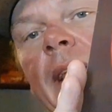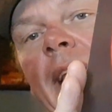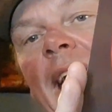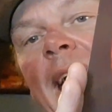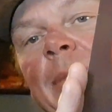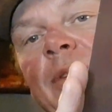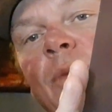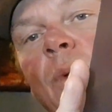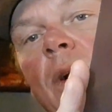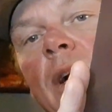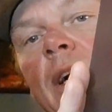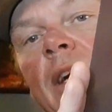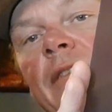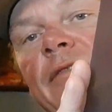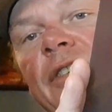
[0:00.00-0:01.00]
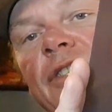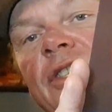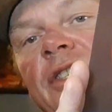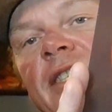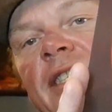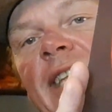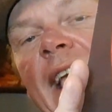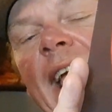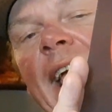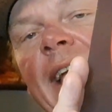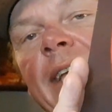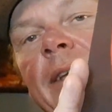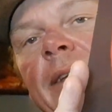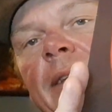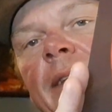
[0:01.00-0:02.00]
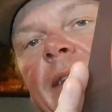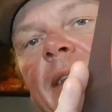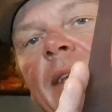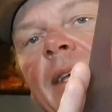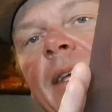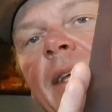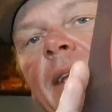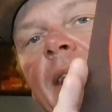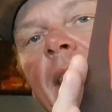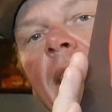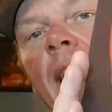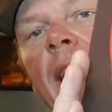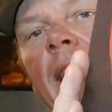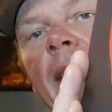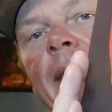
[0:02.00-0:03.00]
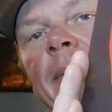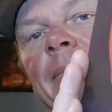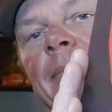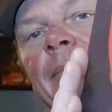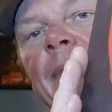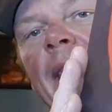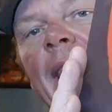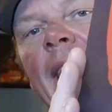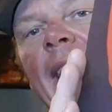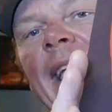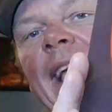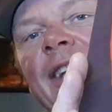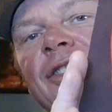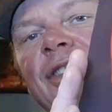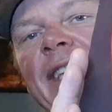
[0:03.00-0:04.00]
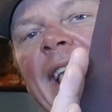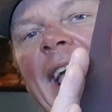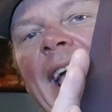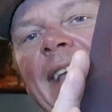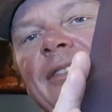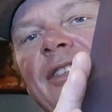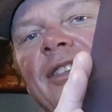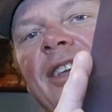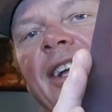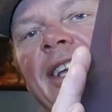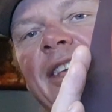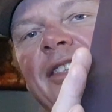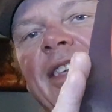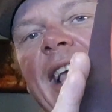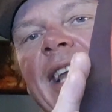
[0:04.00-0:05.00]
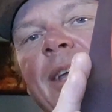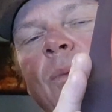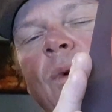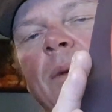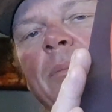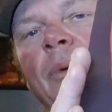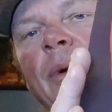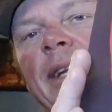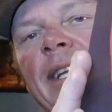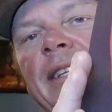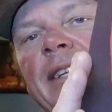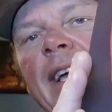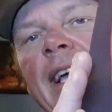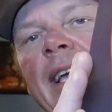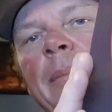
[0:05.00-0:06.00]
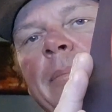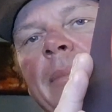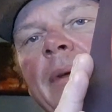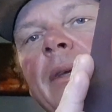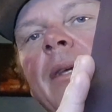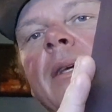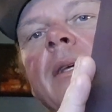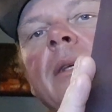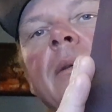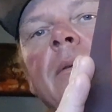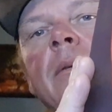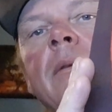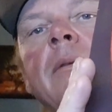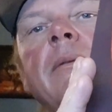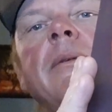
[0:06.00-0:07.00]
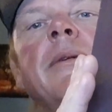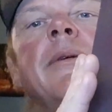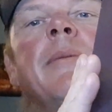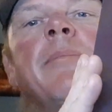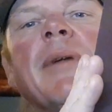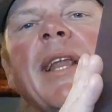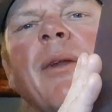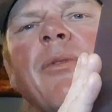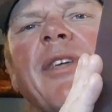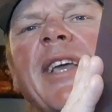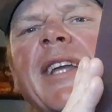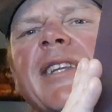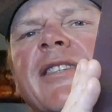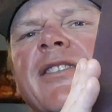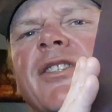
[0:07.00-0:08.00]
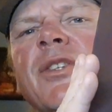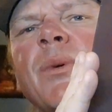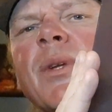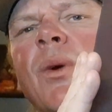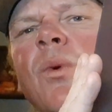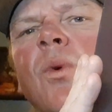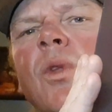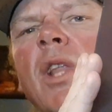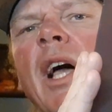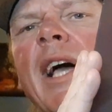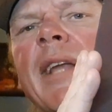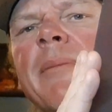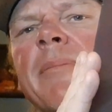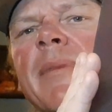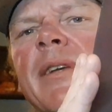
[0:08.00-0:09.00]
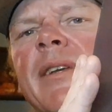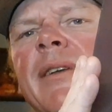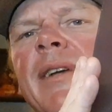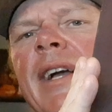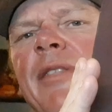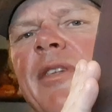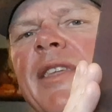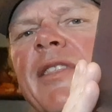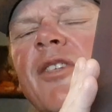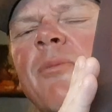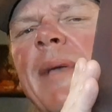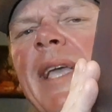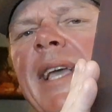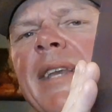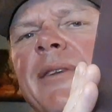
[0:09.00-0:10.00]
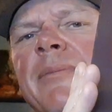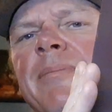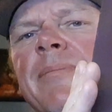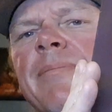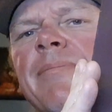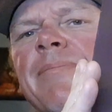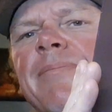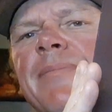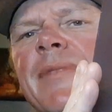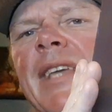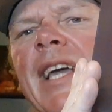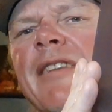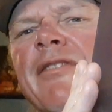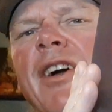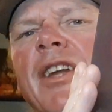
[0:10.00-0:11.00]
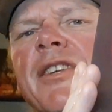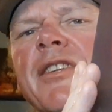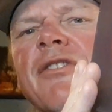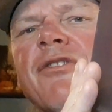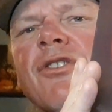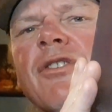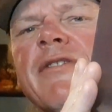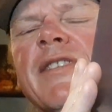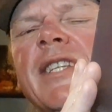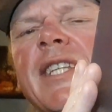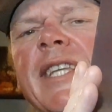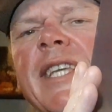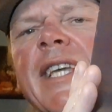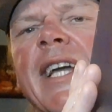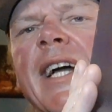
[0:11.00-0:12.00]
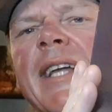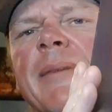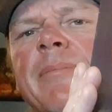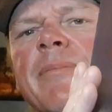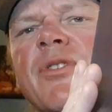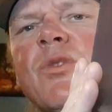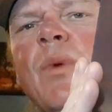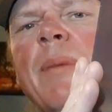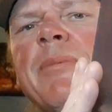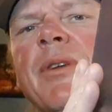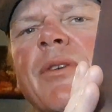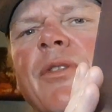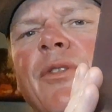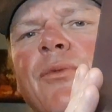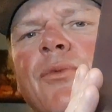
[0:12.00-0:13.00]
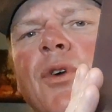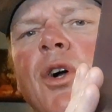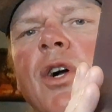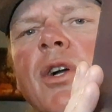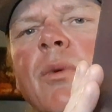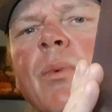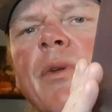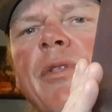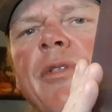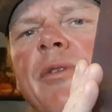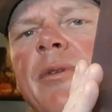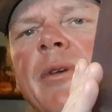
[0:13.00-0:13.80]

Abattoir, Vicious Attack. I actually had this on cassette at one point in time, but I don't think I listened to it a whole lot. I think this band kind of undeservedly got swept under the rug with,